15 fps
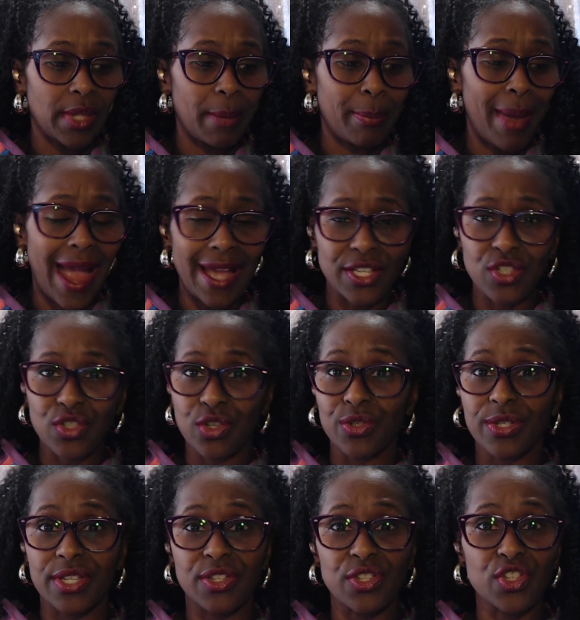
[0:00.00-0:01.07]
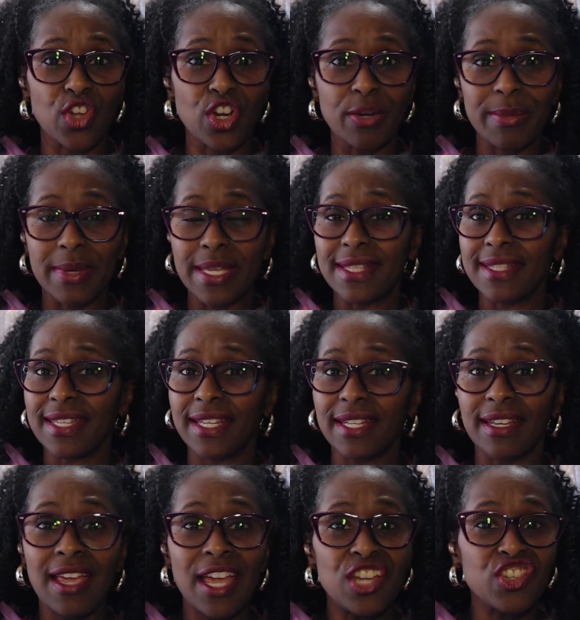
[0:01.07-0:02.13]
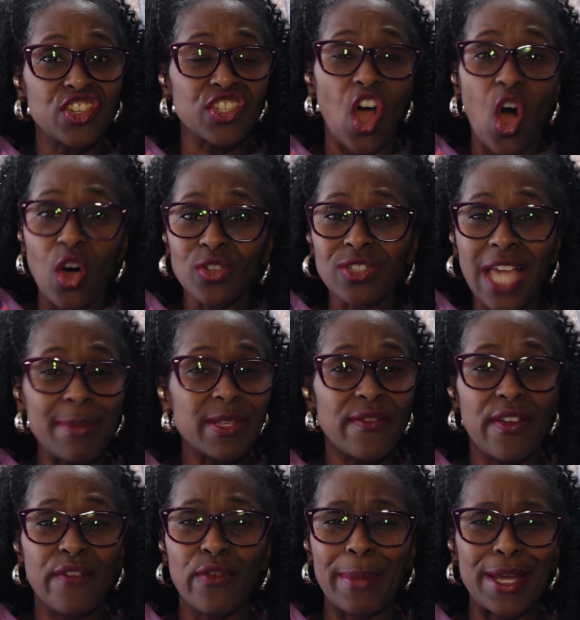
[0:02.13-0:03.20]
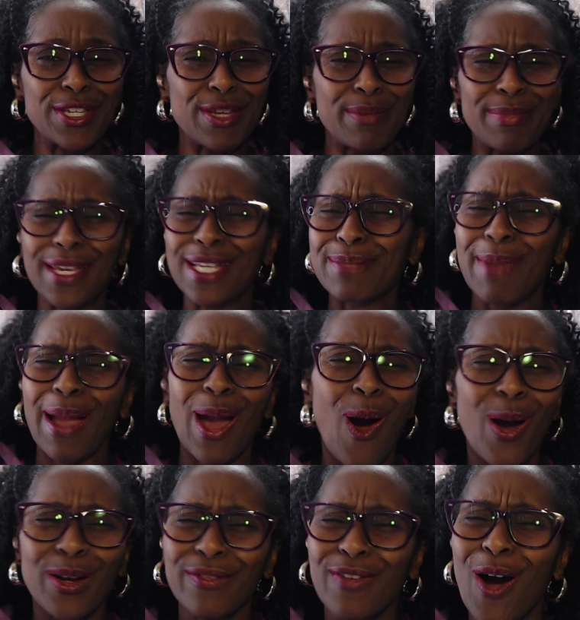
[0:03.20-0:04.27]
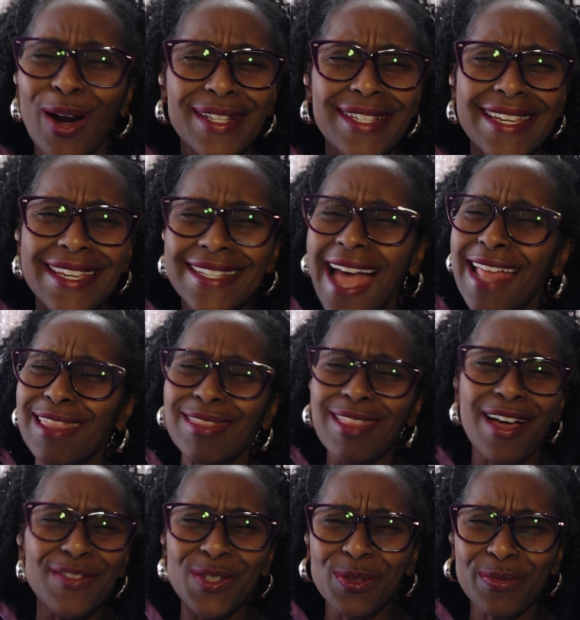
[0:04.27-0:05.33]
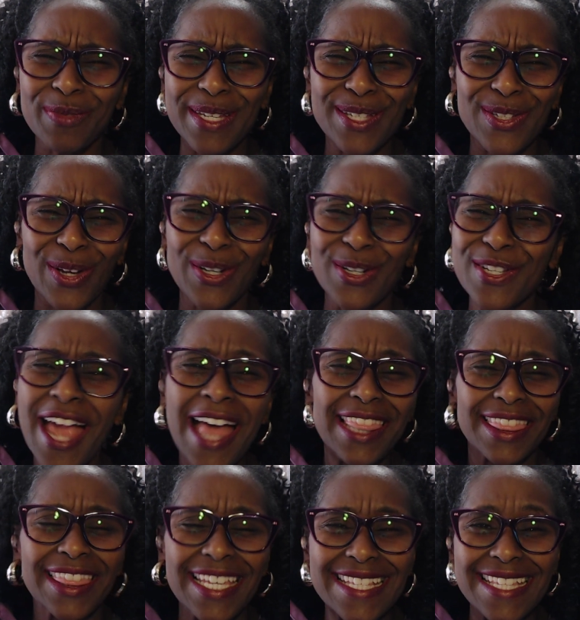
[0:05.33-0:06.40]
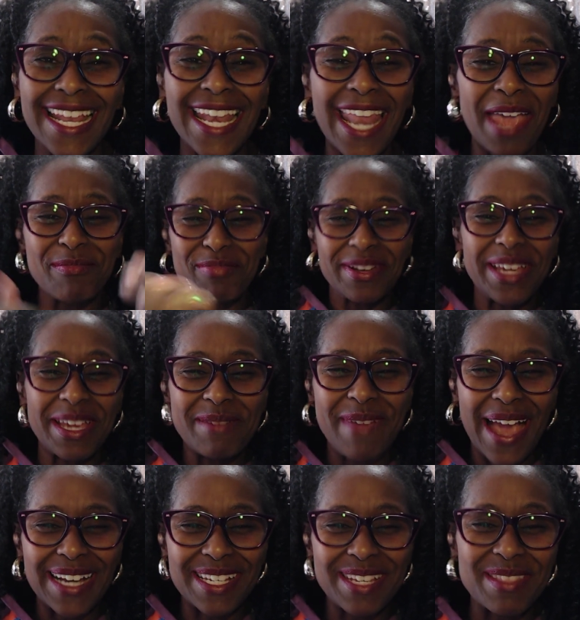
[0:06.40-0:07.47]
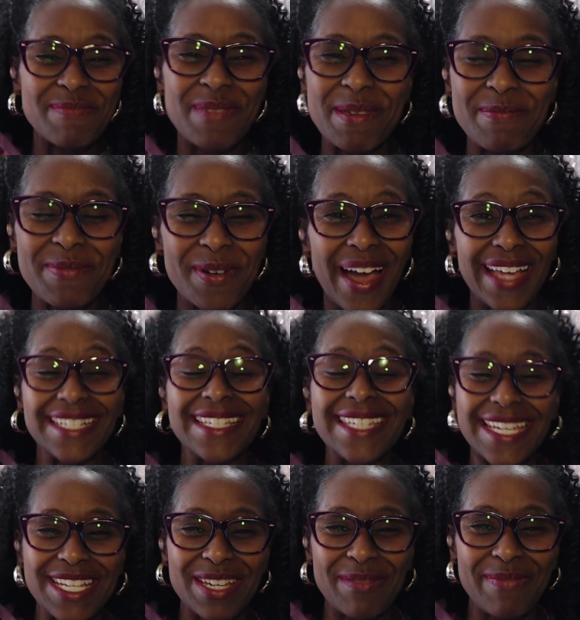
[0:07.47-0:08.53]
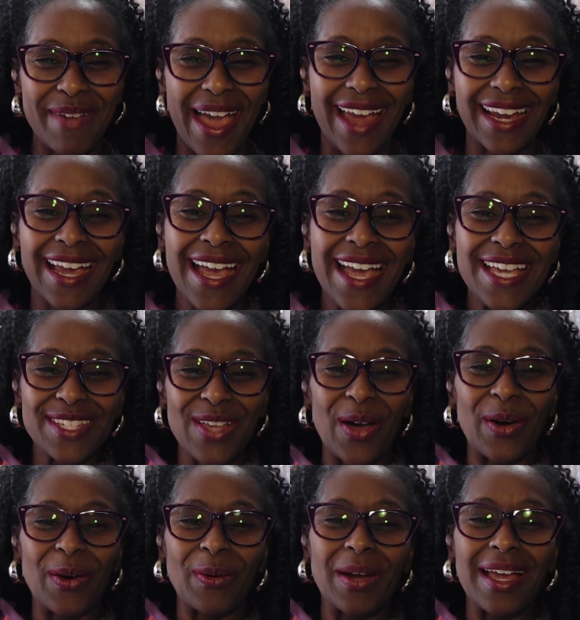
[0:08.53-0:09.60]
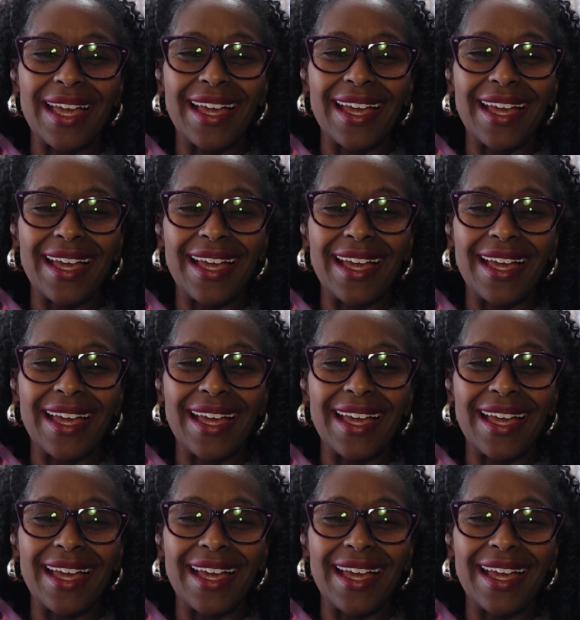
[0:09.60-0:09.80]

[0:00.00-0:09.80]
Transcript: pastors and sermons and just all types of information, because my heart of hearts is I love to research, listen, and bring it back to the people and teach it back. So